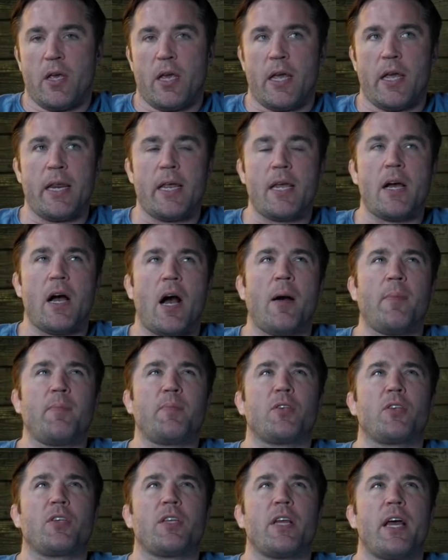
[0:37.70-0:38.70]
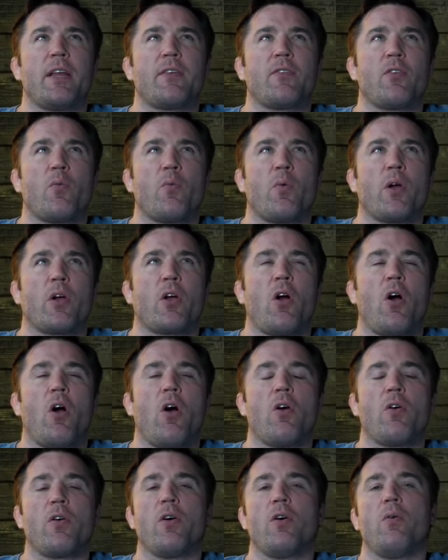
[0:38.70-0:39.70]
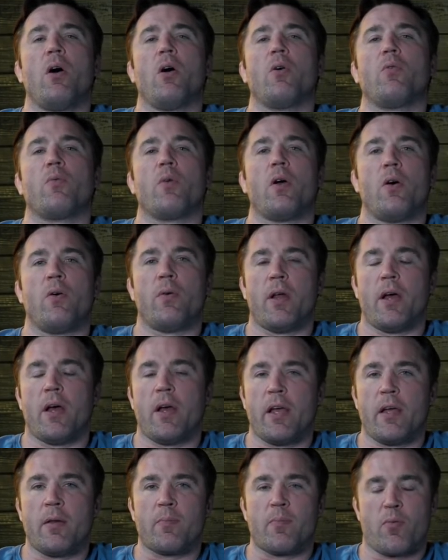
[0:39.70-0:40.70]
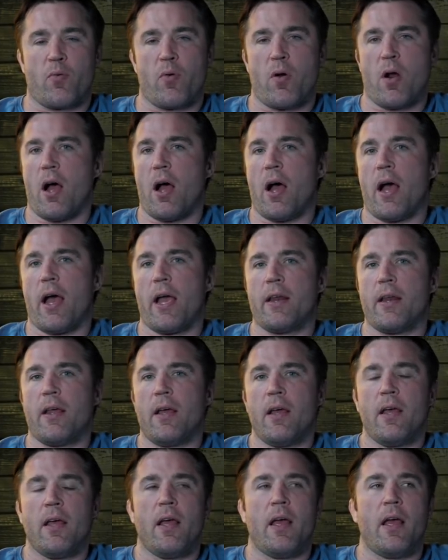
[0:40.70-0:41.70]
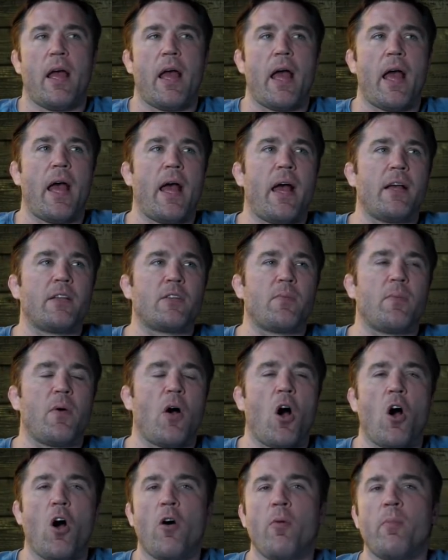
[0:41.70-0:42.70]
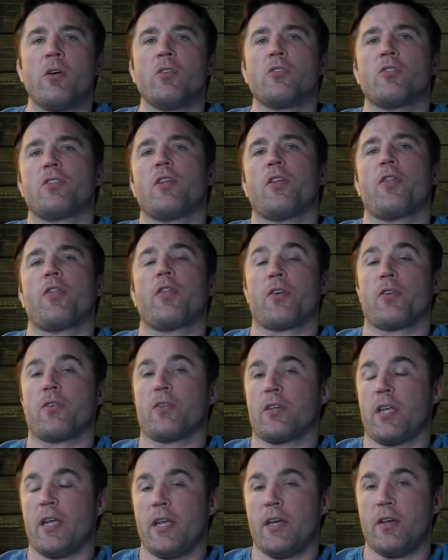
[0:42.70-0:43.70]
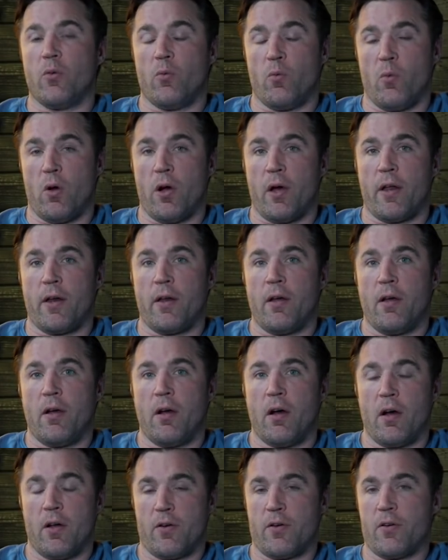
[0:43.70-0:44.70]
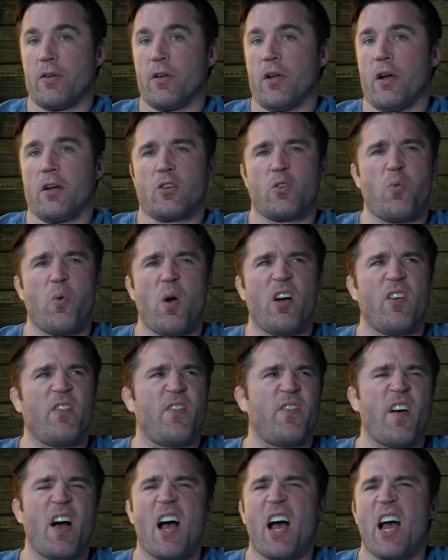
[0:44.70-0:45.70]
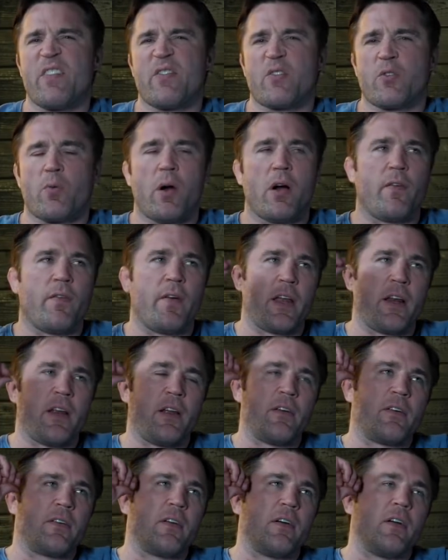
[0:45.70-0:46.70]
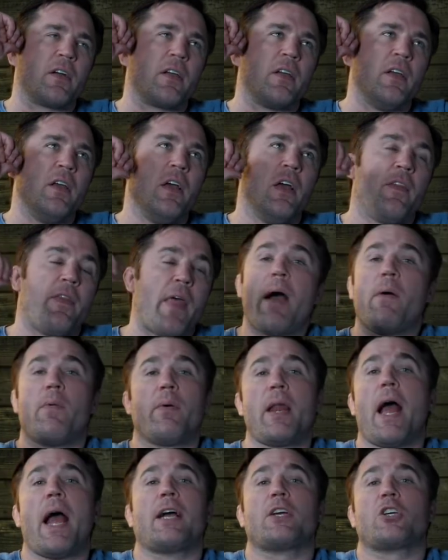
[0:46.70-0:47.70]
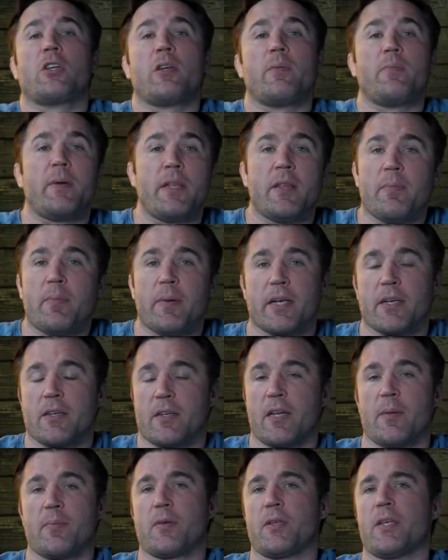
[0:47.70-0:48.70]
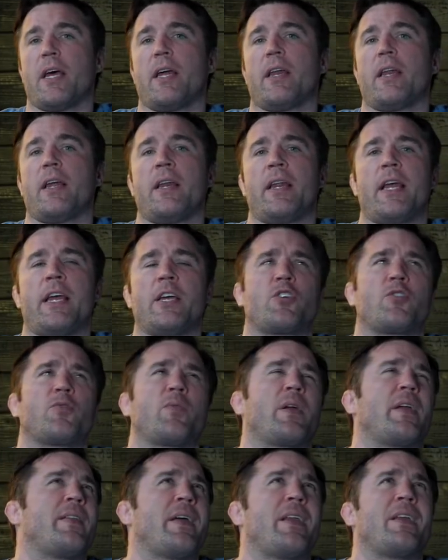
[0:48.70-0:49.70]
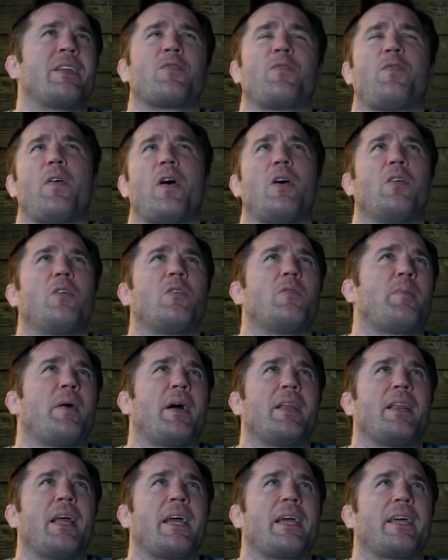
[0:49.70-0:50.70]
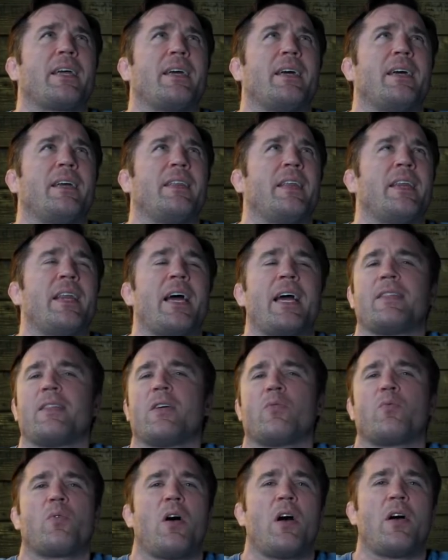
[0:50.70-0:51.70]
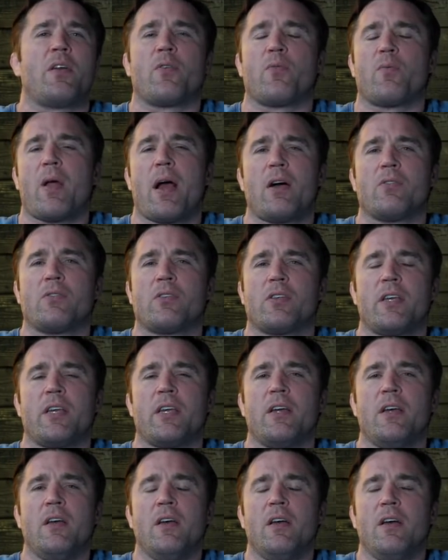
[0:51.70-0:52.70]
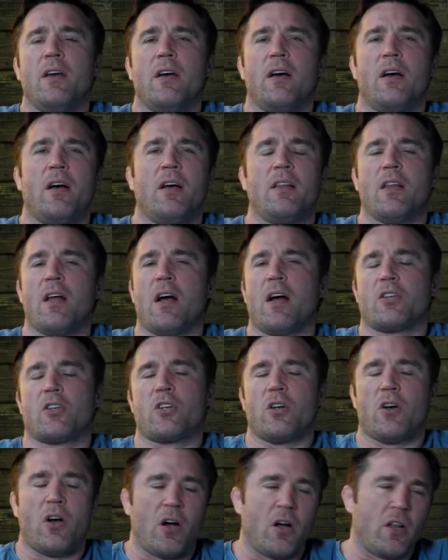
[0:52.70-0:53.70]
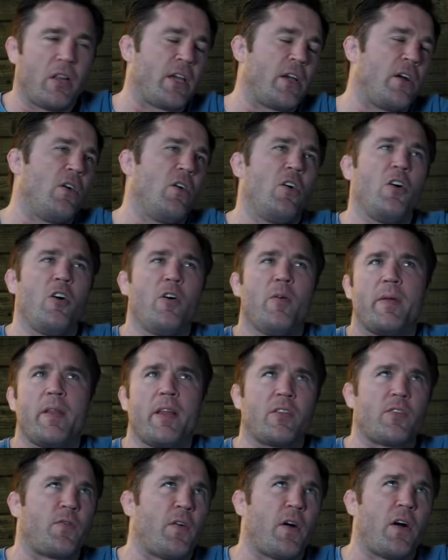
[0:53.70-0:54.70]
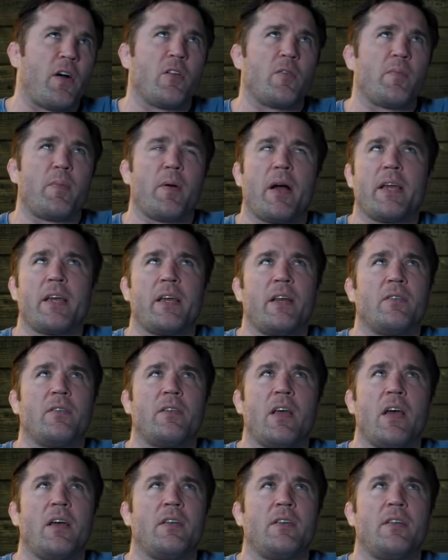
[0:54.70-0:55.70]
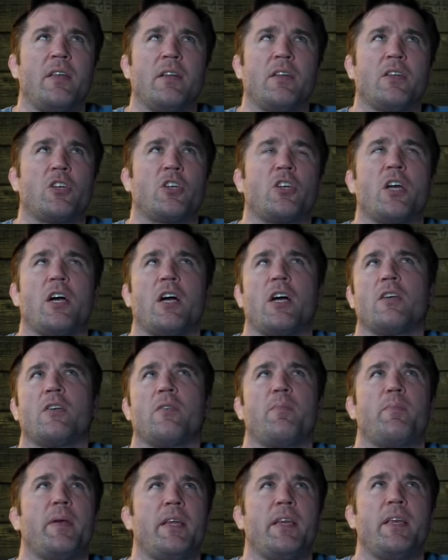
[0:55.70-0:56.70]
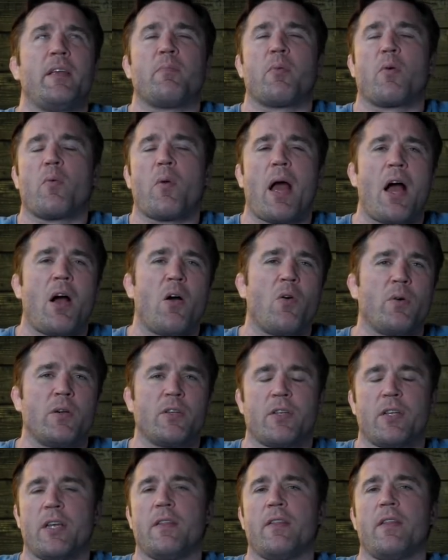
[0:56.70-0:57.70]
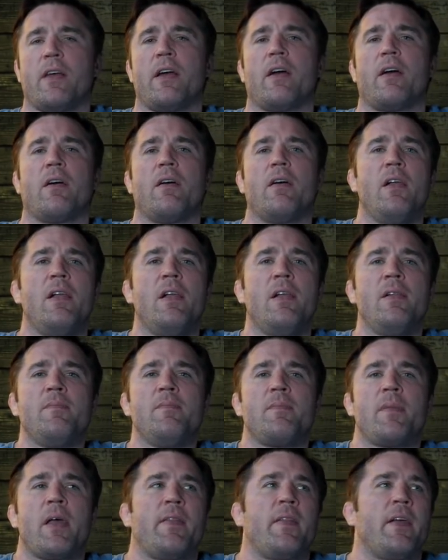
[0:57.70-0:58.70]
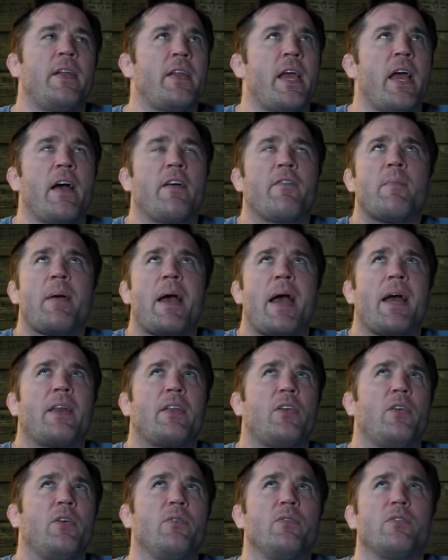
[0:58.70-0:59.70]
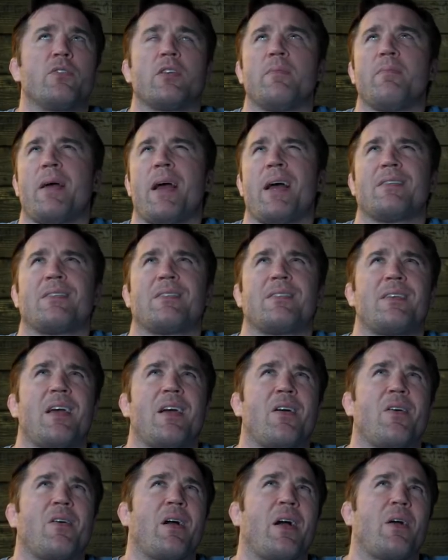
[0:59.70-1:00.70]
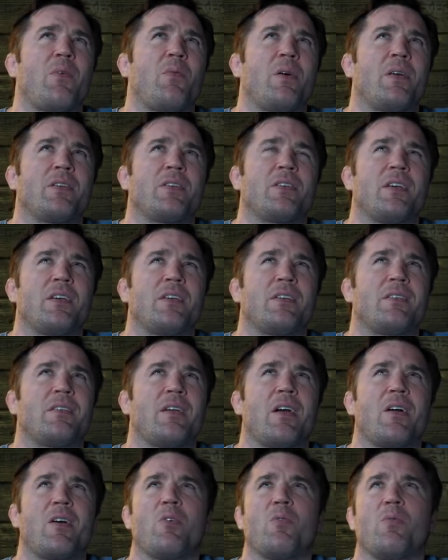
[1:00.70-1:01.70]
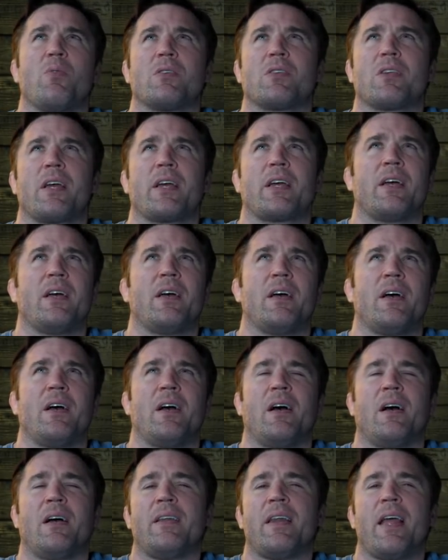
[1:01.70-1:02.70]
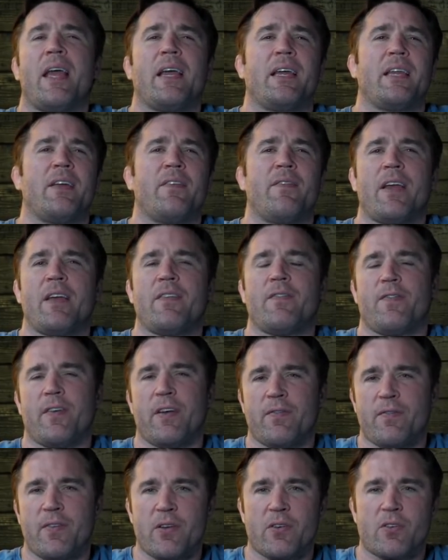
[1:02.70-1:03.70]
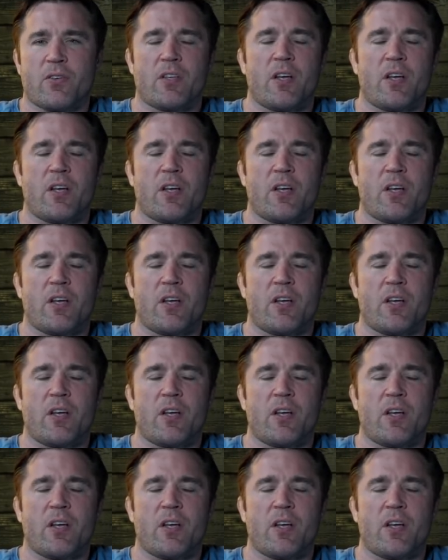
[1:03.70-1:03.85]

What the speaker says: And he upset Ricardo Arona in Pride as almost a 13-1 underdog, 12-5, 12-8 underdog. That would actually be the biggest upset in history. And then it's followed by the night that Ronda Rousey lost to Holly Holm, and that's followed by, Dillashaw beating Barao was in there. And then you have Matt Hughes and Matt Serra. I want to say Serra was a negative 850 or